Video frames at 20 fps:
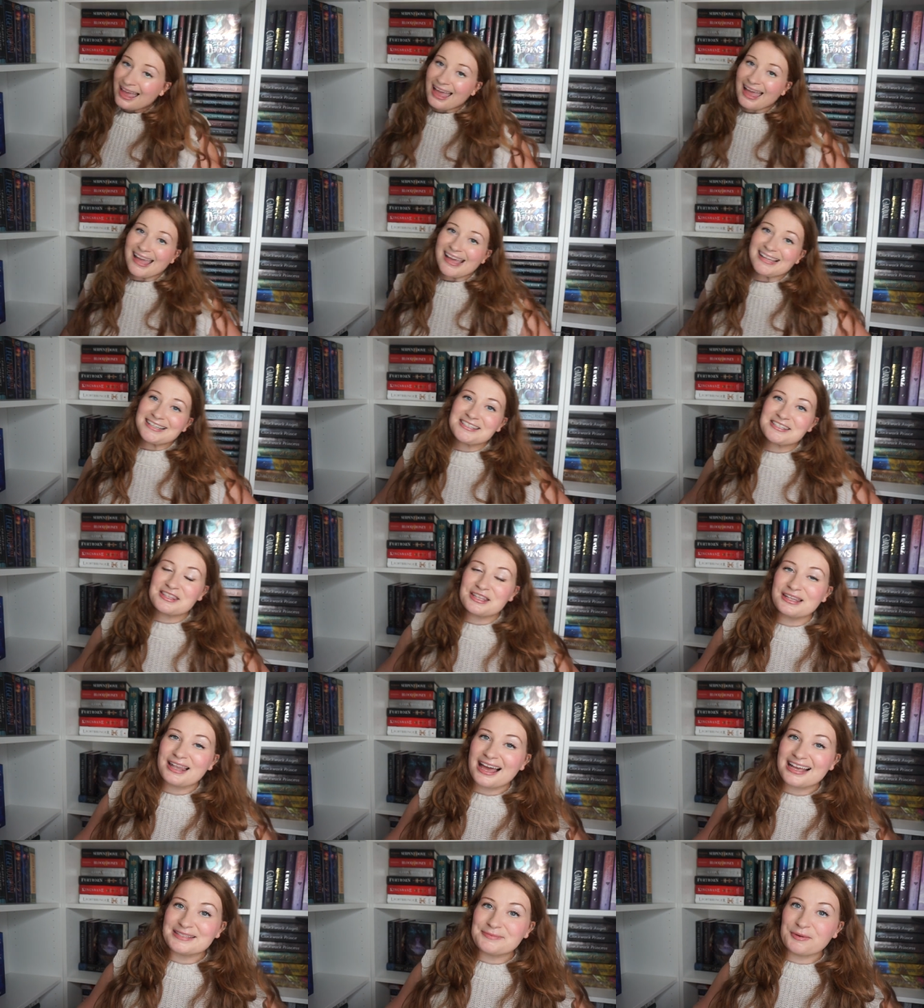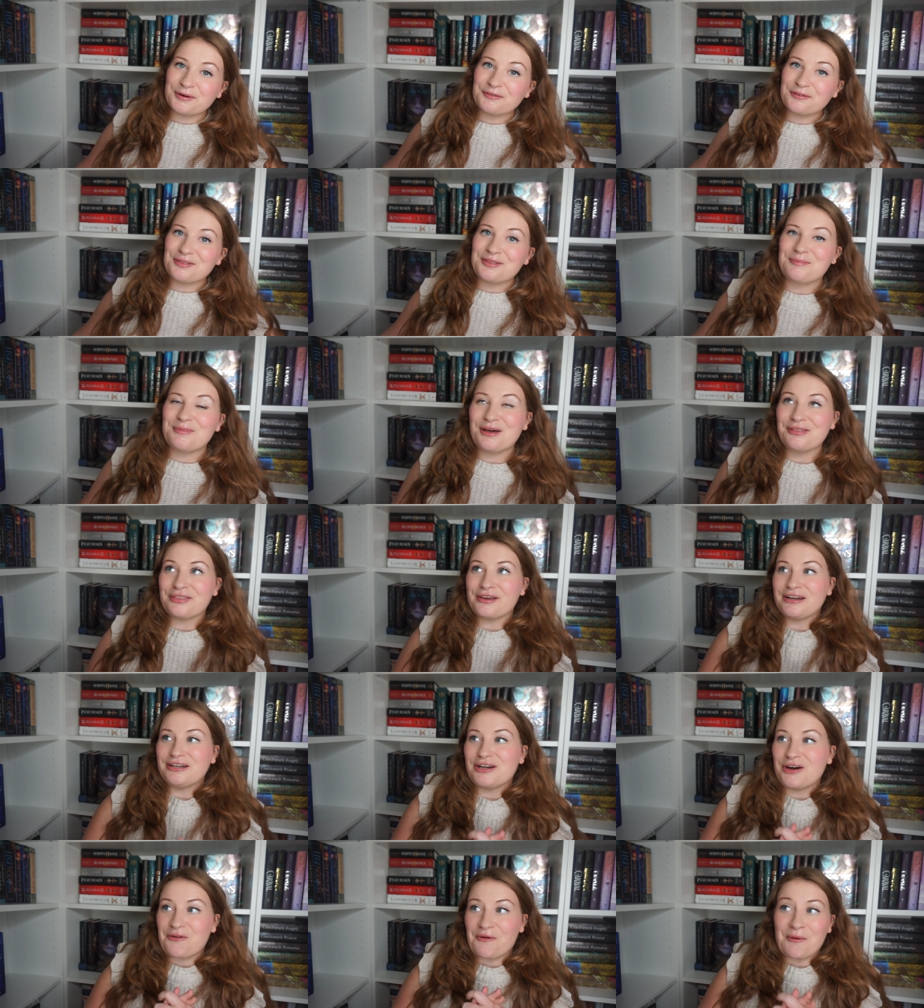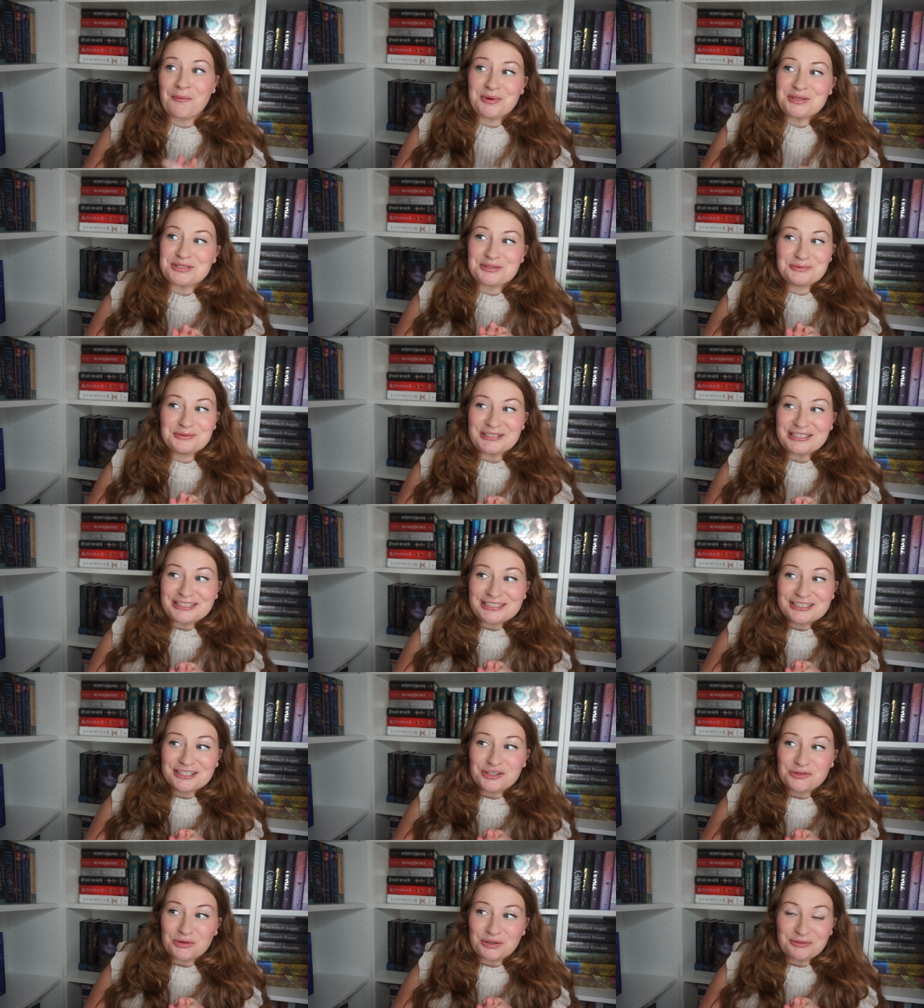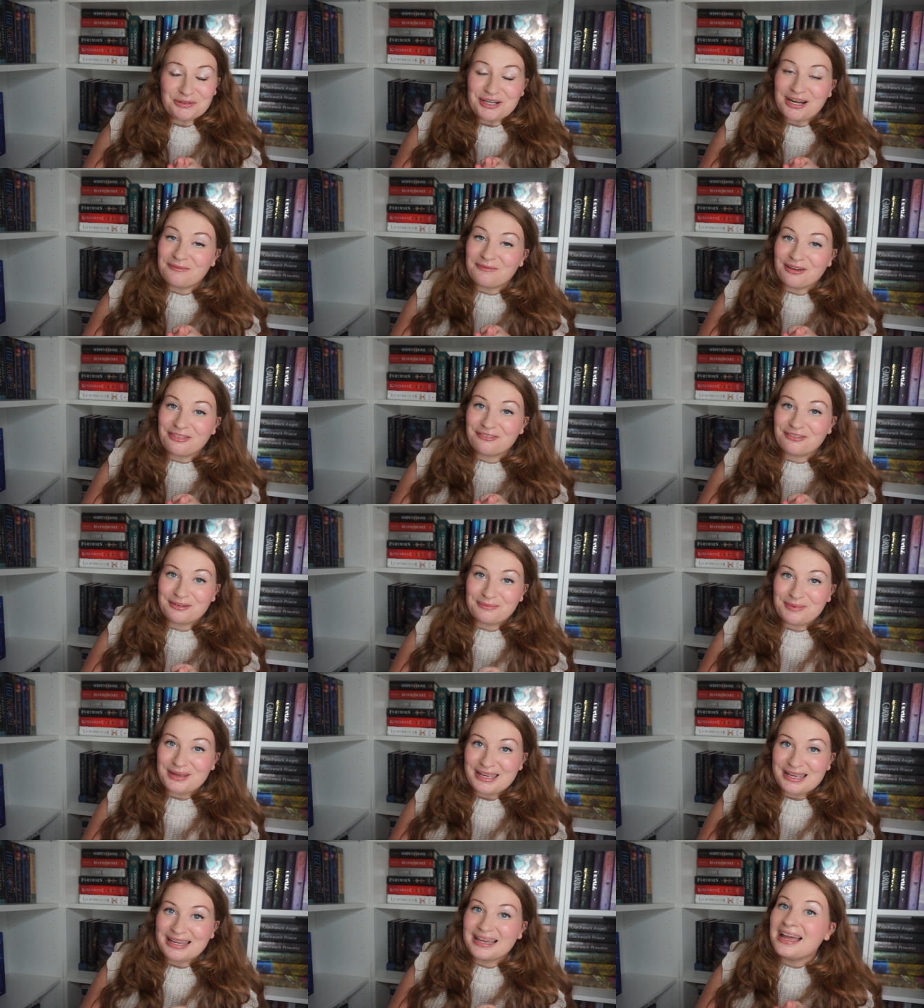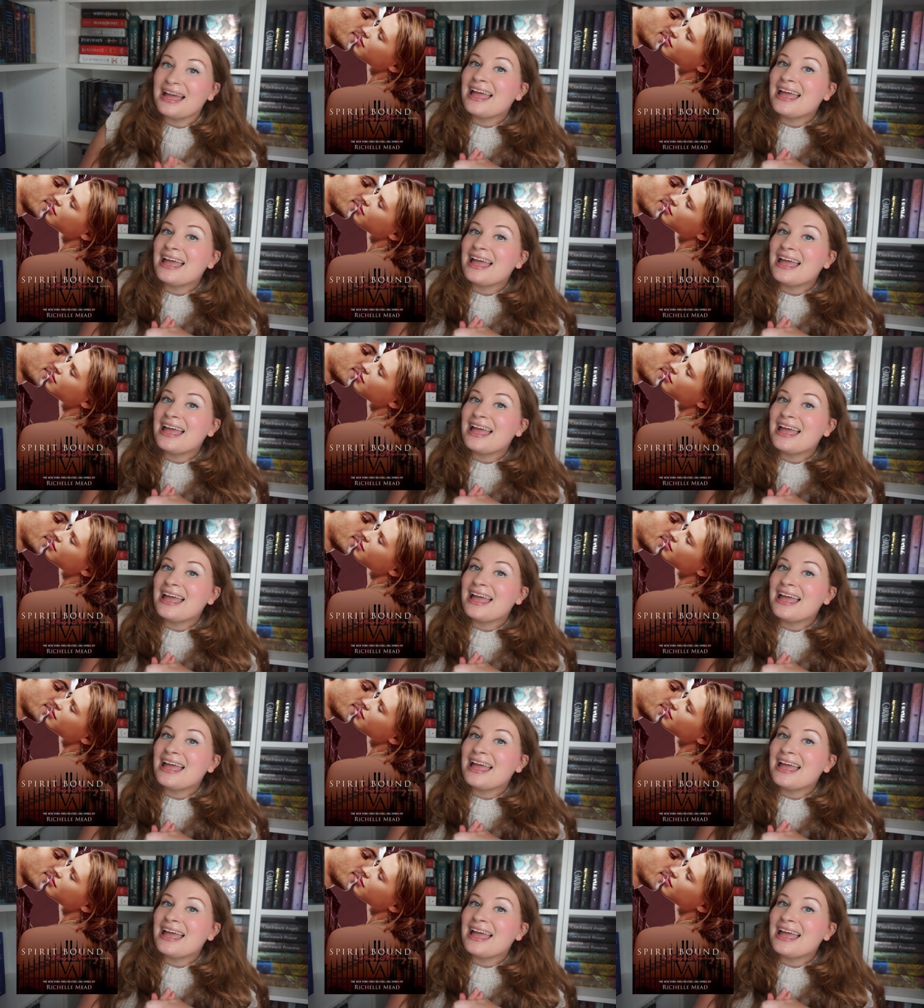And the last book for the month, I know it was a really short reading month for me,